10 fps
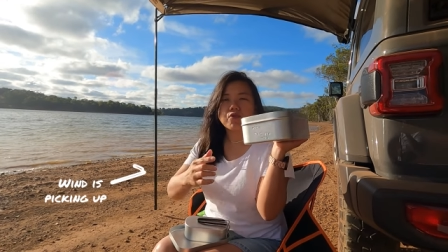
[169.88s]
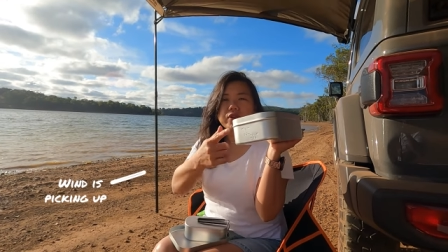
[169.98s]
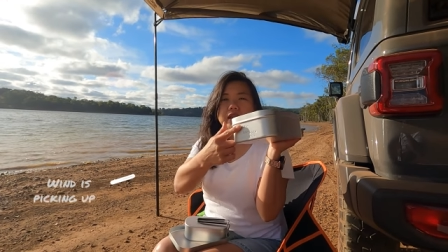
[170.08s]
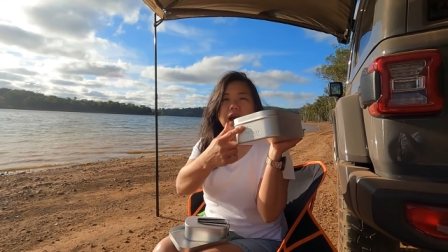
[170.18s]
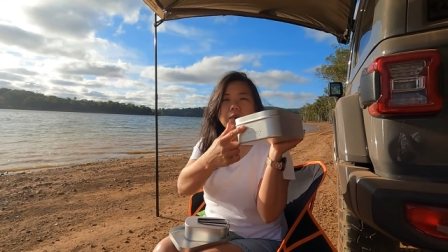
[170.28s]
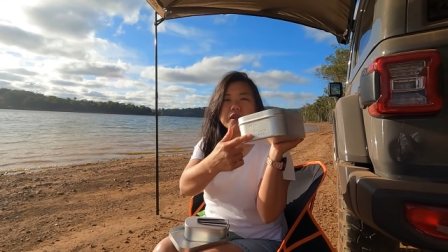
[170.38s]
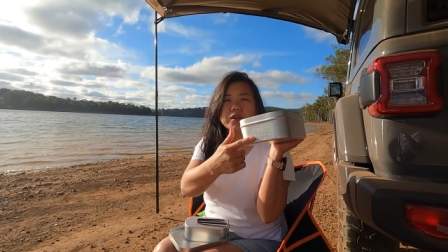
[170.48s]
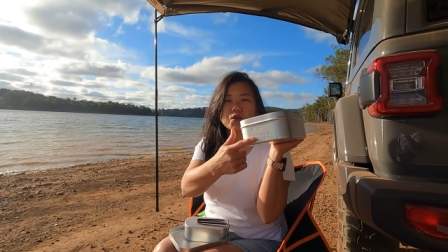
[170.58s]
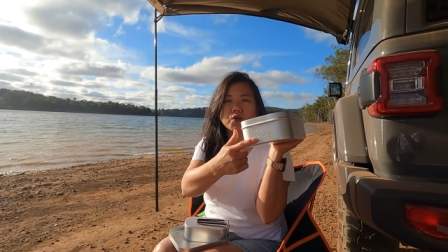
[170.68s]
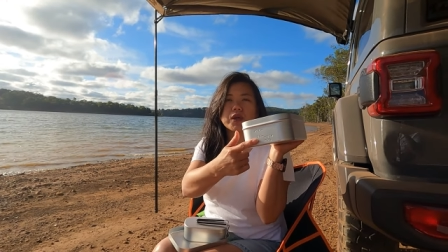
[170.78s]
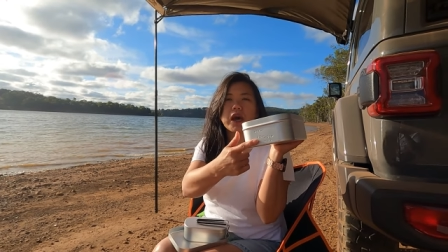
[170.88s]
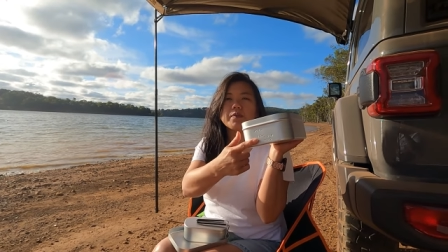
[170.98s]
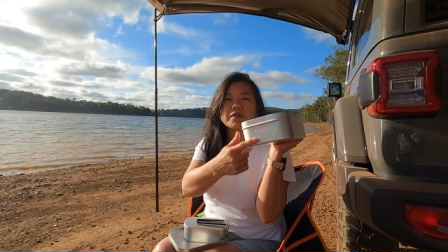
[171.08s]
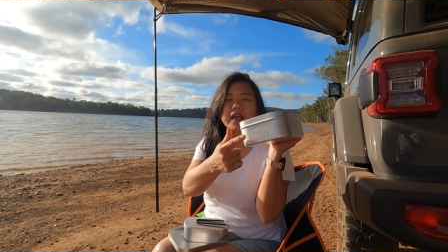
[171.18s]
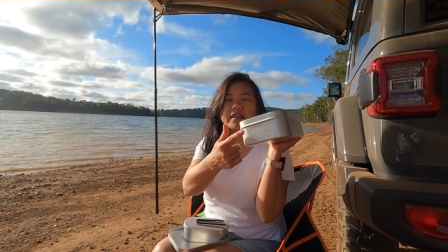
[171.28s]
three cups and two
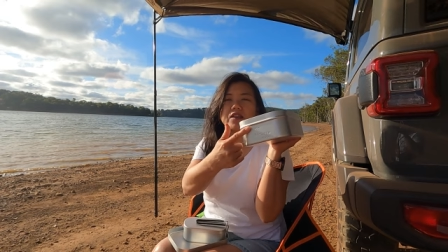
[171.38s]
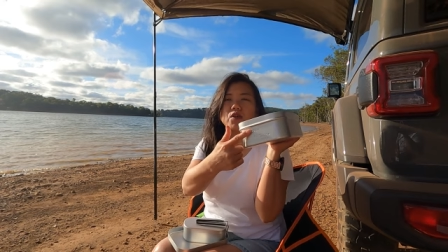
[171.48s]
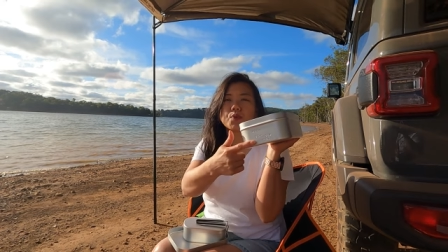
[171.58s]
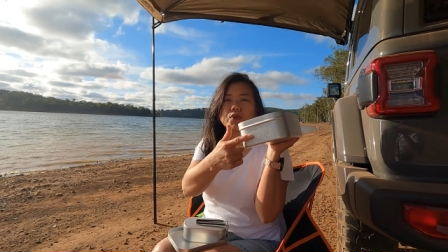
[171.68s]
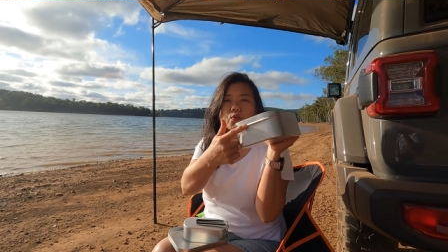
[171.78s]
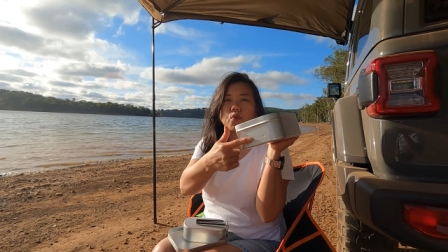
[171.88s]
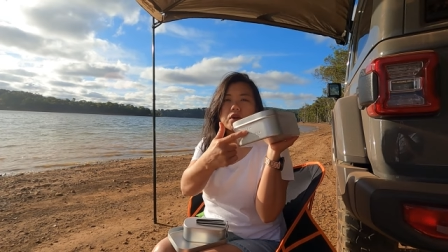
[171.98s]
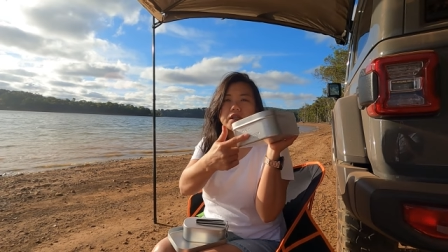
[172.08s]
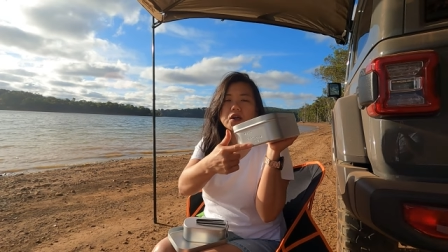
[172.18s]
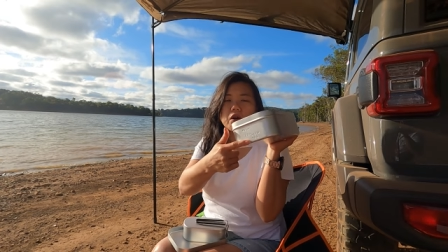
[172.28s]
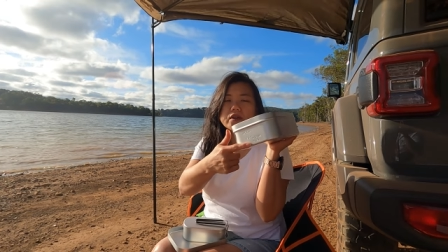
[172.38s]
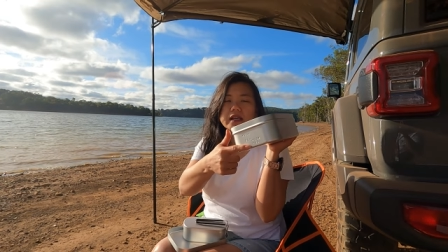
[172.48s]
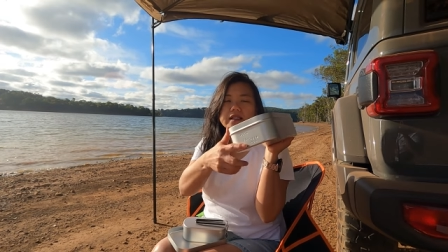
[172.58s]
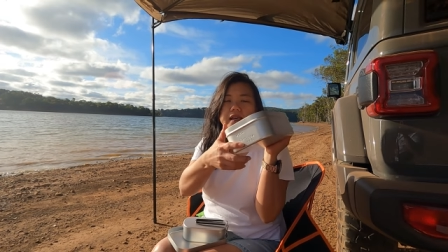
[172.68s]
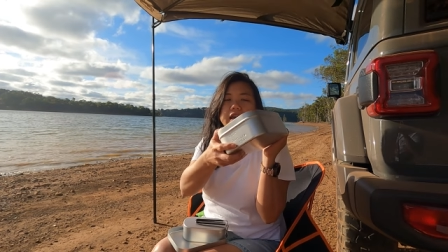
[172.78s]
cups, and then you put the water
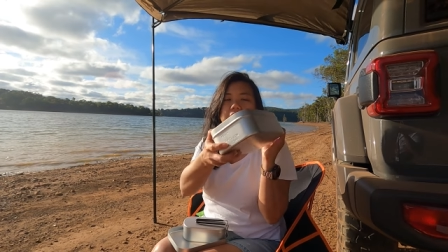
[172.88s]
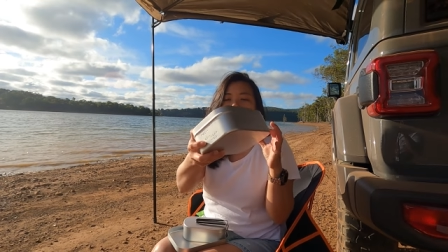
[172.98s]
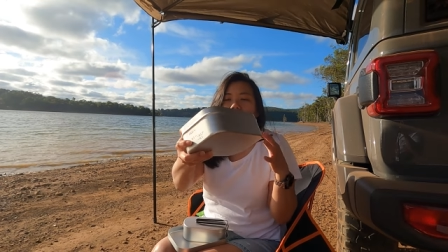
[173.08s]
accordingly.